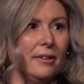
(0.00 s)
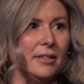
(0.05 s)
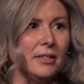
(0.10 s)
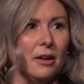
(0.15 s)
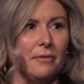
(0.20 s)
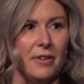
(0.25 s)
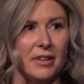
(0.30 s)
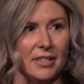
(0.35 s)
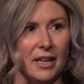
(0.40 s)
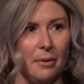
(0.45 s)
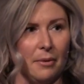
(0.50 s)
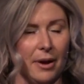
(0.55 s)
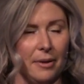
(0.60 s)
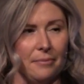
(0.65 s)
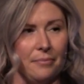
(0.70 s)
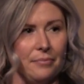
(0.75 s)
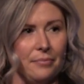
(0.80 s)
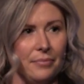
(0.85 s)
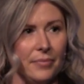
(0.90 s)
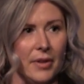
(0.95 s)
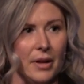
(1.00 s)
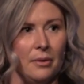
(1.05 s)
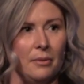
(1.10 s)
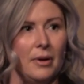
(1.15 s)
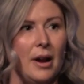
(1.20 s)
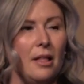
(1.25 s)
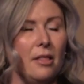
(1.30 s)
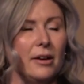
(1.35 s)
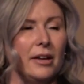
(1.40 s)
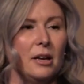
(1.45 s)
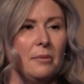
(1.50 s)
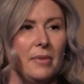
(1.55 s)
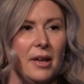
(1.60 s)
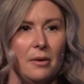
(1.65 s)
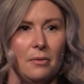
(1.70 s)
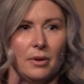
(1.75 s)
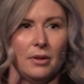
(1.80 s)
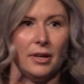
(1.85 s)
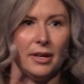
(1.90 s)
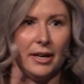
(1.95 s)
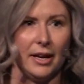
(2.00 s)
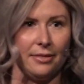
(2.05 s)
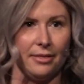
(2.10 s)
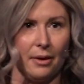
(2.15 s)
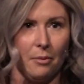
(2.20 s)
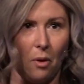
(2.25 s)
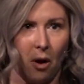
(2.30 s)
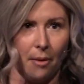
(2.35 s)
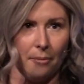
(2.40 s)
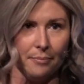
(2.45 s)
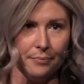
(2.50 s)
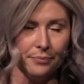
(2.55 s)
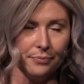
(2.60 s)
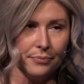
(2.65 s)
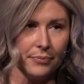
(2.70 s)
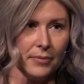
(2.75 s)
Let's all face that way. We're not looking at me, we're looking at the wall.